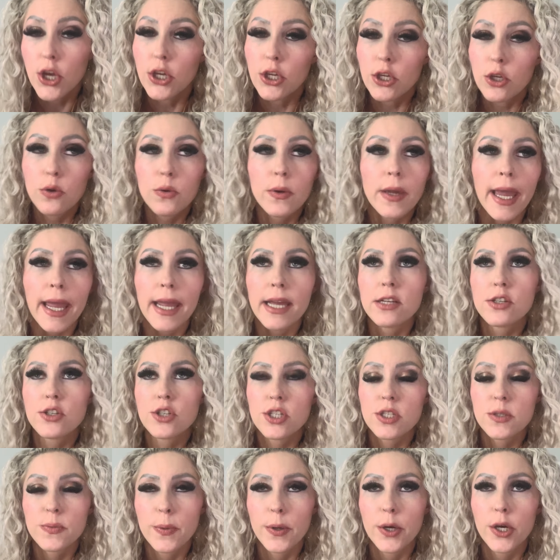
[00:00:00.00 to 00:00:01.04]
You can't
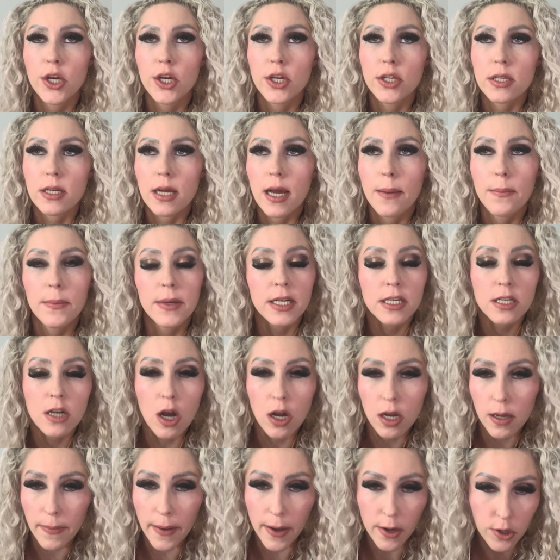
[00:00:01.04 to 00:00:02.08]
just put, I'm going to
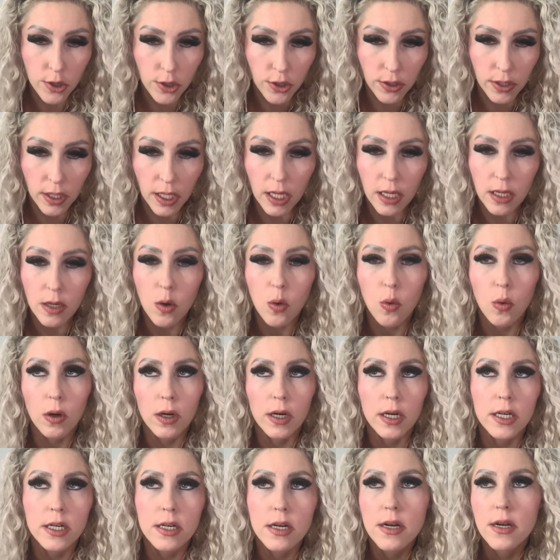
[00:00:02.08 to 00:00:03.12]
talk about cooking,
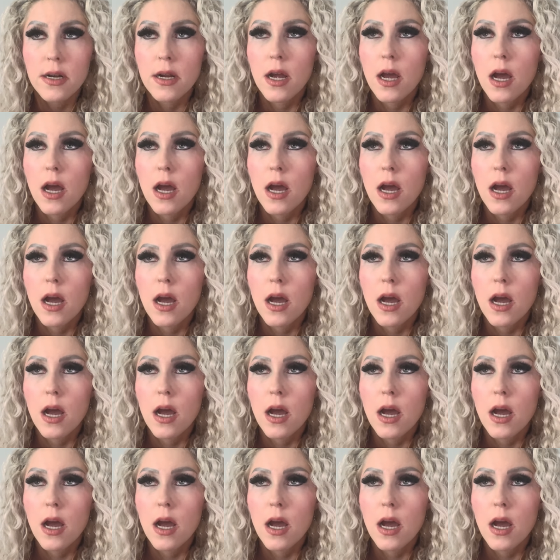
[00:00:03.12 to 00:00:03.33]
or